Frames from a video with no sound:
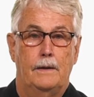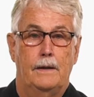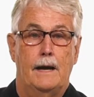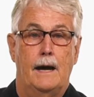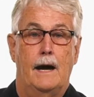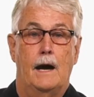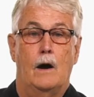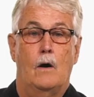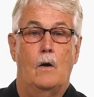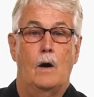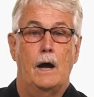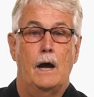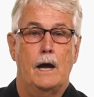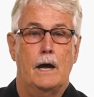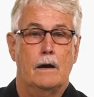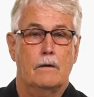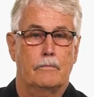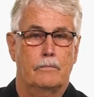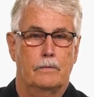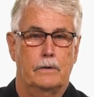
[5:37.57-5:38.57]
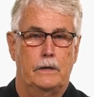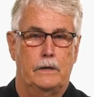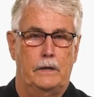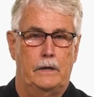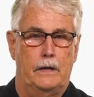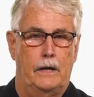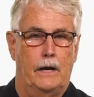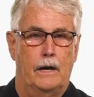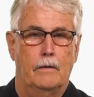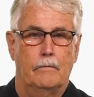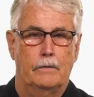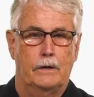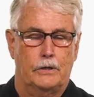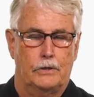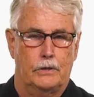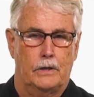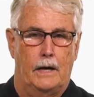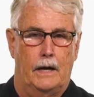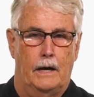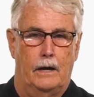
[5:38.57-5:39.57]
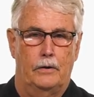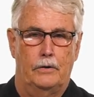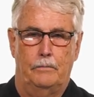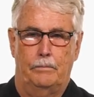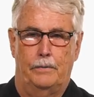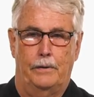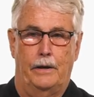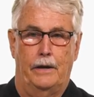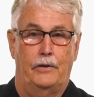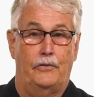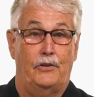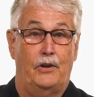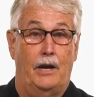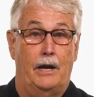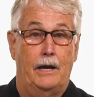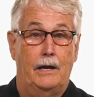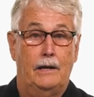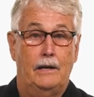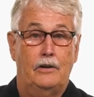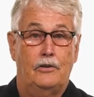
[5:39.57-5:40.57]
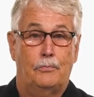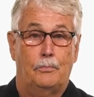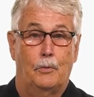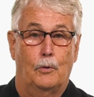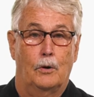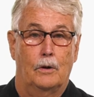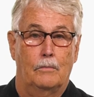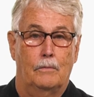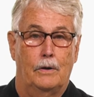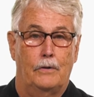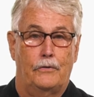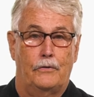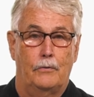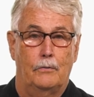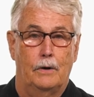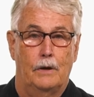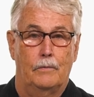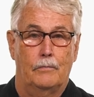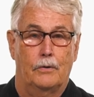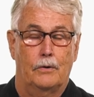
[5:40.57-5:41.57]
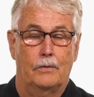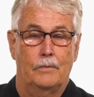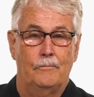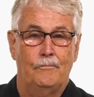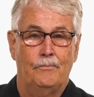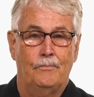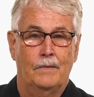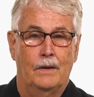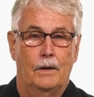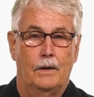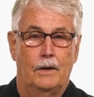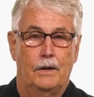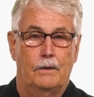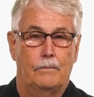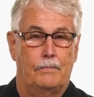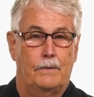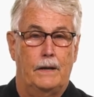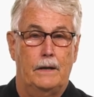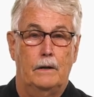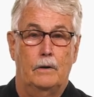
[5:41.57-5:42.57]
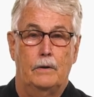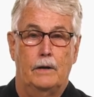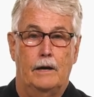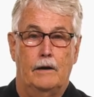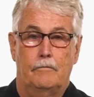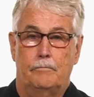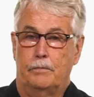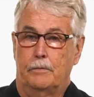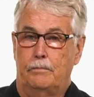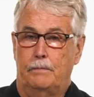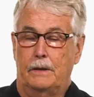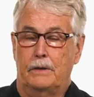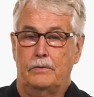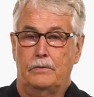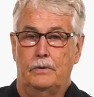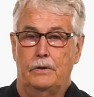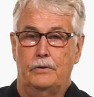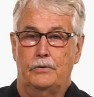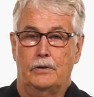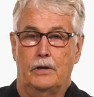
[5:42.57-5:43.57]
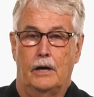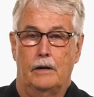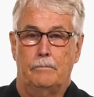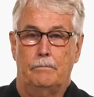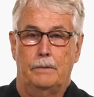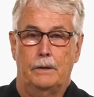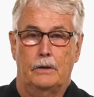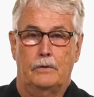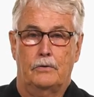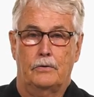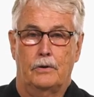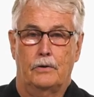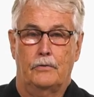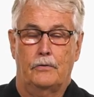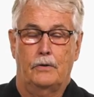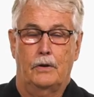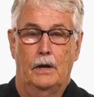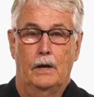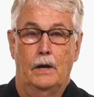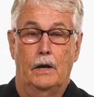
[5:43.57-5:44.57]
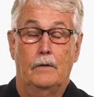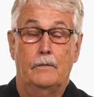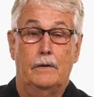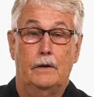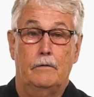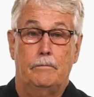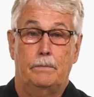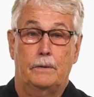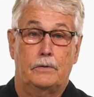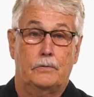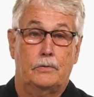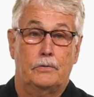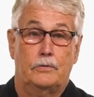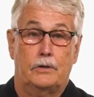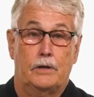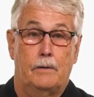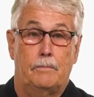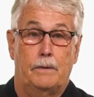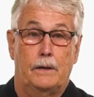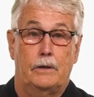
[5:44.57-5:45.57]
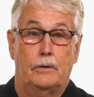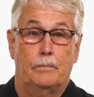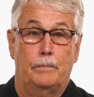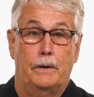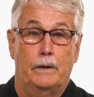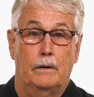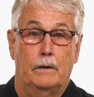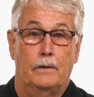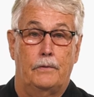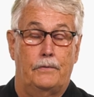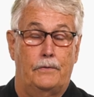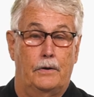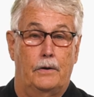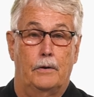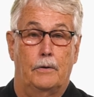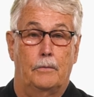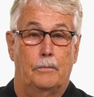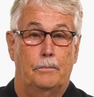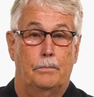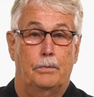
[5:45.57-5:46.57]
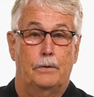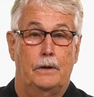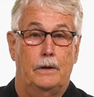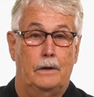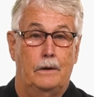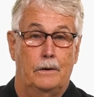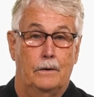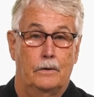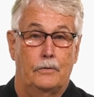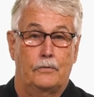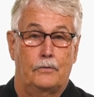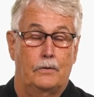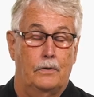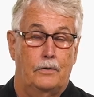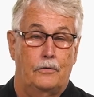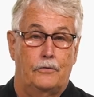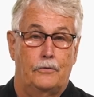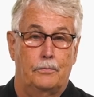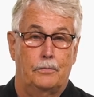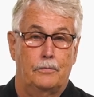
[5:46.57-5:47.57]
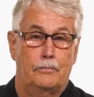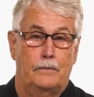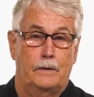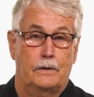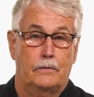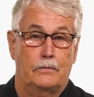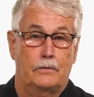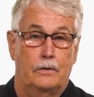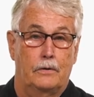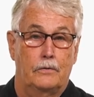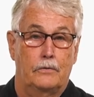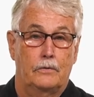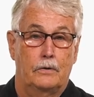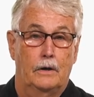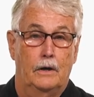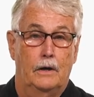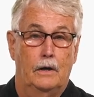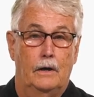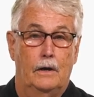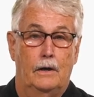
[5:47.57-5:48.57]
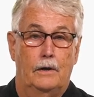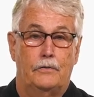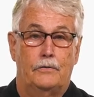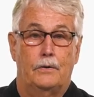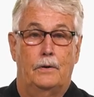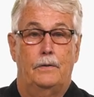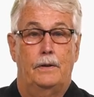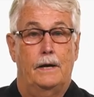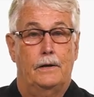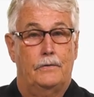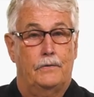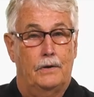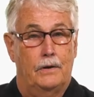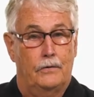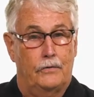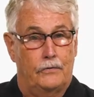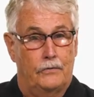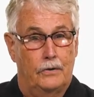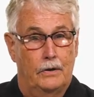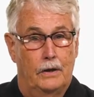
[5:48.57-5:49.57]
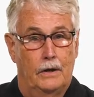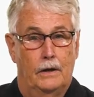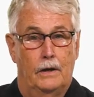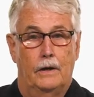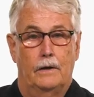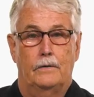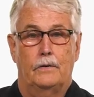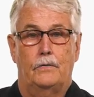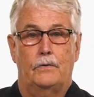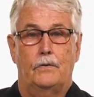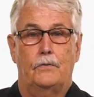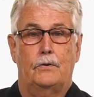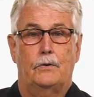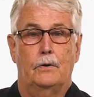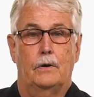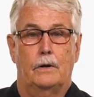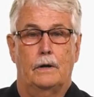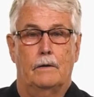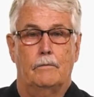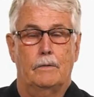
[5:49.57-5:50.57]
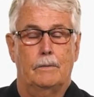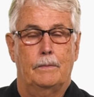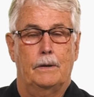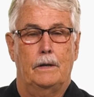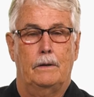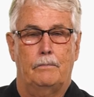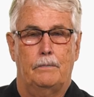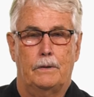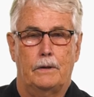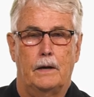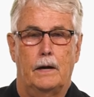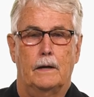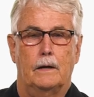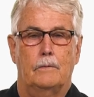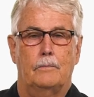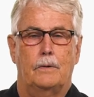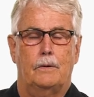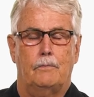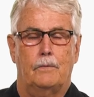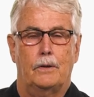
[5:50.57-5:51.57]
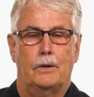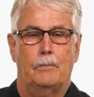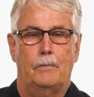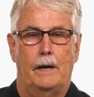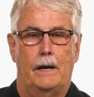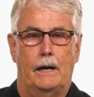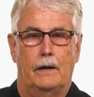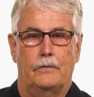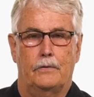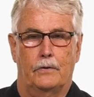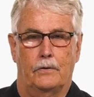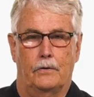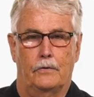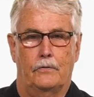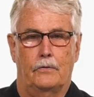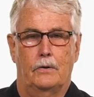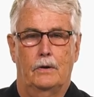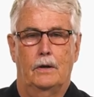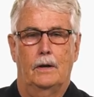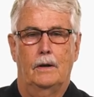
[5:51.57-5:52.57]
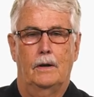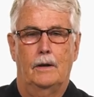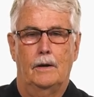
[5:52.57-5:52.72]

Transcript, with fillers: Now every every child who plays any sport whatsoever, if they don't have professionally shot pictures, they have pictures shot by their parents that are pretty mm-hmm. near as good as the professionals. So in that sense, this is good. Everybody, photography for the masses.